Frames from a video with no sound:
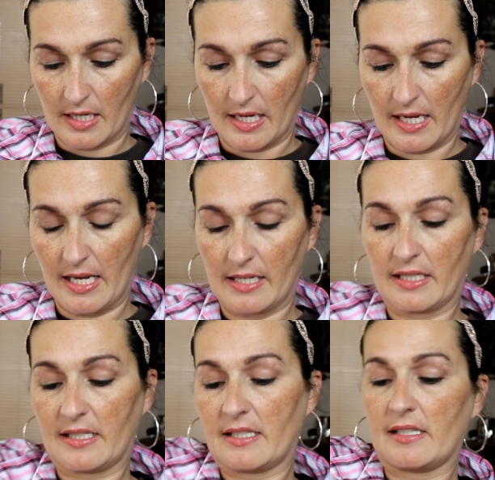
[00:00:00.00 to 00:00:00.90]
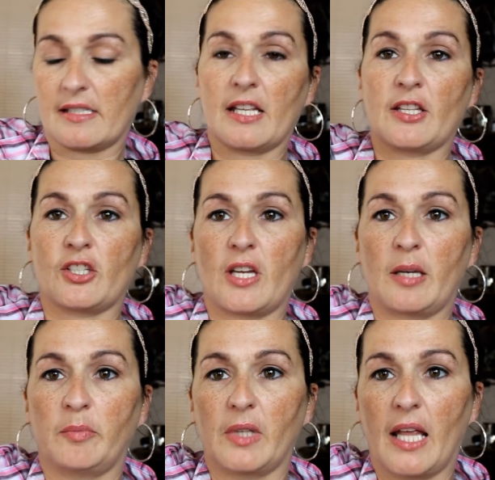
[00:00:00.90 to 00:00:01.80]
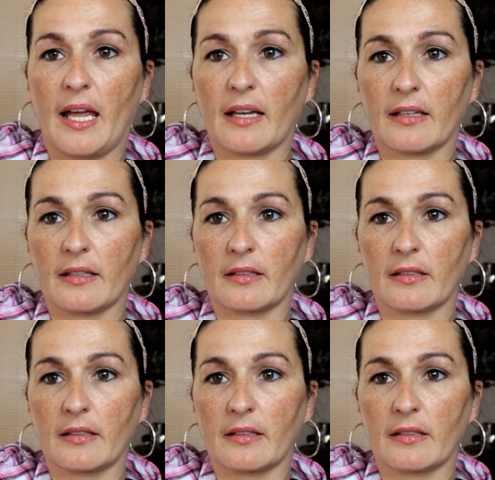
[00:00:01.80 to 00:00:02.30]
And this is in the shade black.